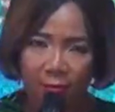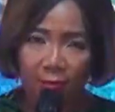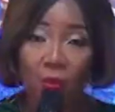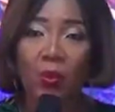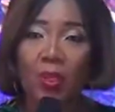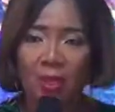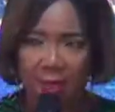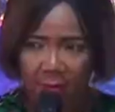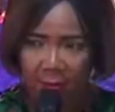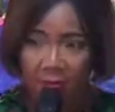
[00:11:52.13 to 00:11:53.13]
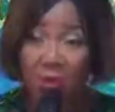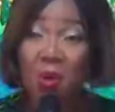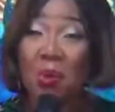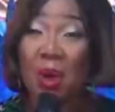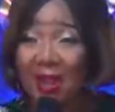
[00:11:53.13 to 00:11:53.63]
Wait. You
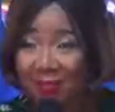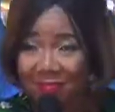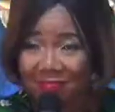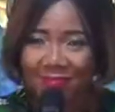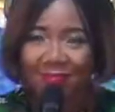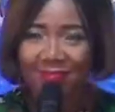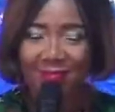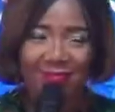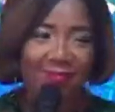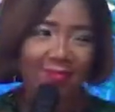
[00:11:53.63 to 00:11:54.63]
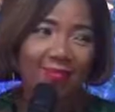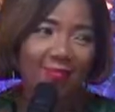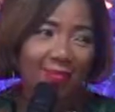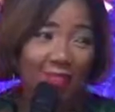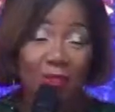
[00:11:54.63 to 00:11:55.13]
know why?
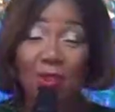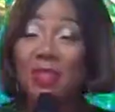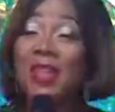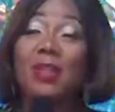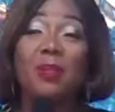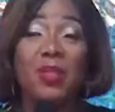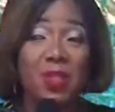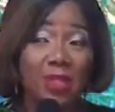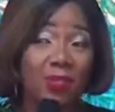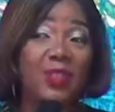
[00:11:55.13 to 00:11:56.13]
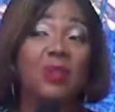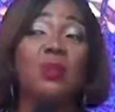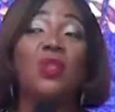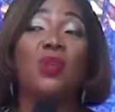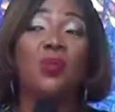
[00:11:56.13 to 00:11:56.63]
If you don't celebrate yourself in the
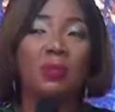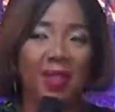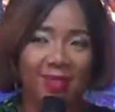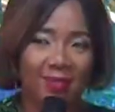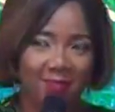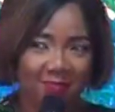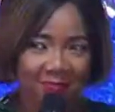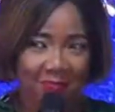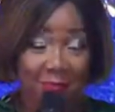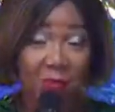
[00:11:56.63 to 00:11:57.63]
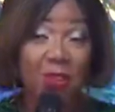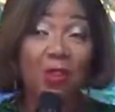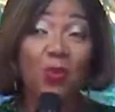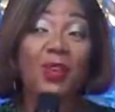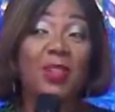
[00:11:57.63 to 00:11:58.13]
midst of women, before you
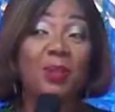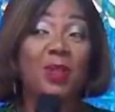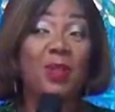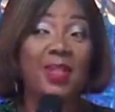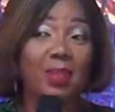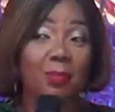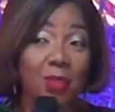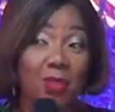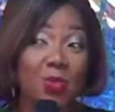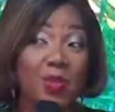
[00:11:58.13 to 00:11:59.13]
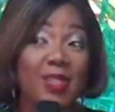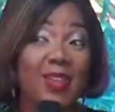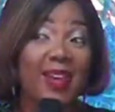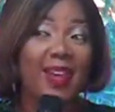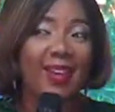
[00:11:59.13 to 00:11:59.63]
will find somebody to celebrate you, it will
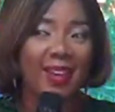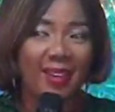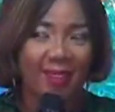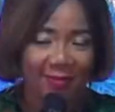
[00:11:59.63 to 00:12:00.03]
take.